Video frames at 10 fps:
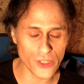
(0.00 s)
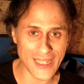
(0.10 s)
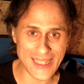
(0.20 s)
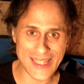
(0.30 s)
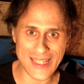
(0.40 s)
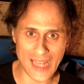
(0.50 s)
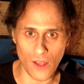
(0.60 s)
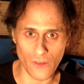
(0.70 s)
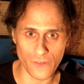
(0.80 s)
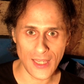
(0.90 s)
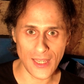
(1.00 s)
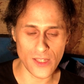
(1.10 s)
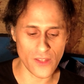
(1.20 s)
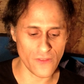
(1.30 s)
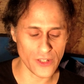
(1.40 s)
itself
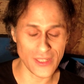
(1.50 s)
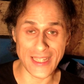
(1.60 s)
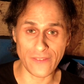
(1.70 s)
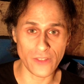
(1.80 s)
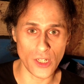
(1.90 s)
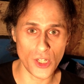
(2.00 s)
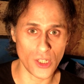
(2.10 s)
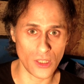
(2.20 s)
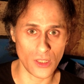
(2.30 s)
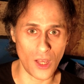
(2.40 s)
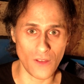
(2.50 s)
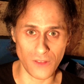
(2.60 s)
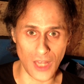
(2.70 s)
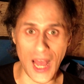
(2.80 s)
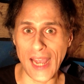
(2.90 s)
is the very definition of
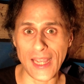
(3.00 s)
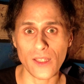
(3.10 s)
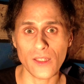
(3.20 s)
lie.